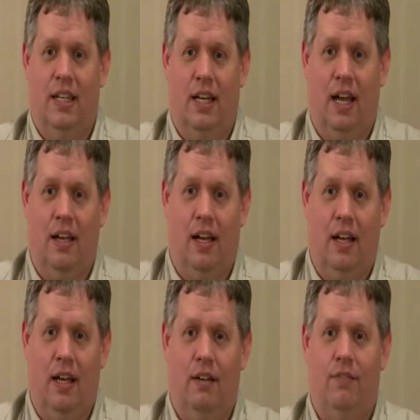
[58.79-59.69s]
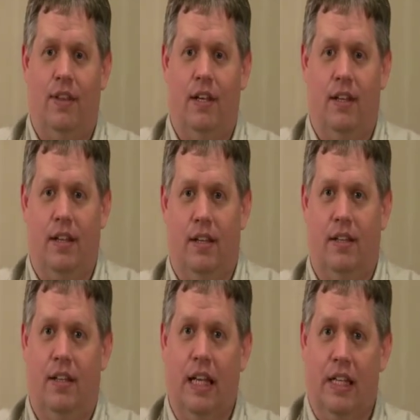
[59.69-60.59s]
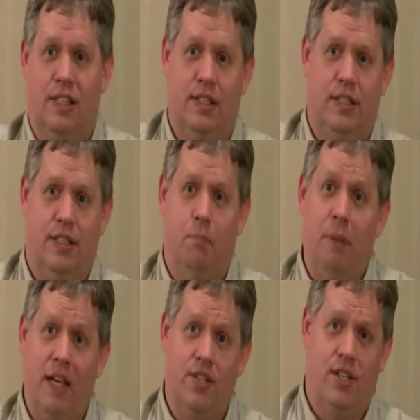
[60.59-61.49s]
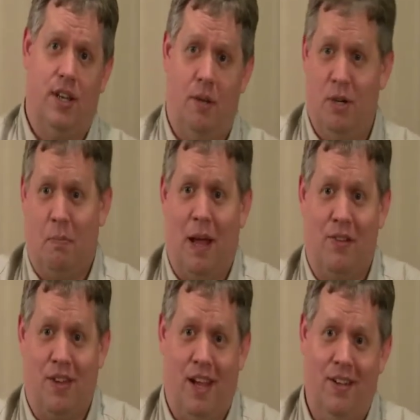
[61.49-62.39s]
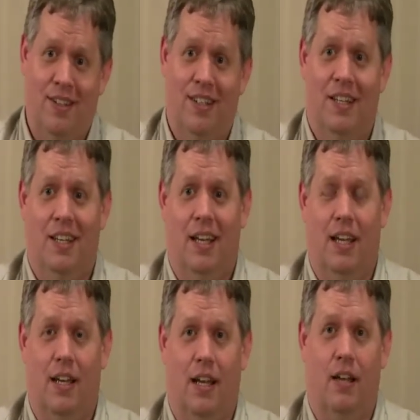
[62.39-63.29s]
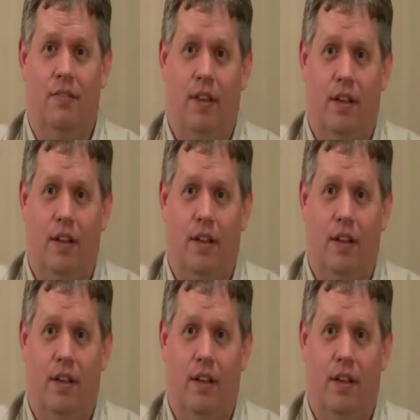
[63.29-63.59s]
I, I, love that, that it's um, based in Object Pascal, and I love